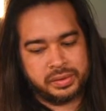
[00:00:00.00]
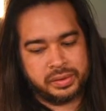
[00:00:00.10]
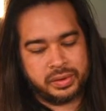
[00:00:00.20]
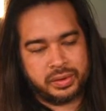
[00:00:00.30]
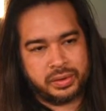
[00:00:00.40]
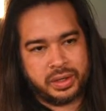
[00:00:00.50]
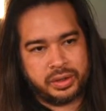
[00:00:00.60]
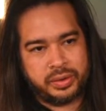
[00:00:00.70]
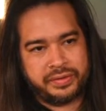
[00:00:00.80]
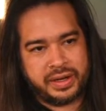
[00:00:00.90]
Oh, how do
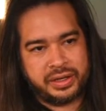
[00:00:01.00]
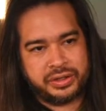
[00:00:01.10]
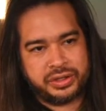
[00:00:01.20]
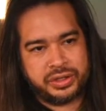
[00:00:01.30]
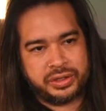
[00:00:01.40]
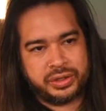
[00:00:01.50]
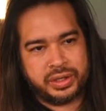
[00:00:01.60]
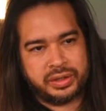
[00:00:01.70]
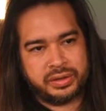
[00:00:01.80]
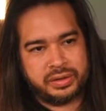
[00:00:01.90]
we find its
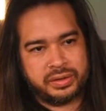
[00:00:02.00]
children?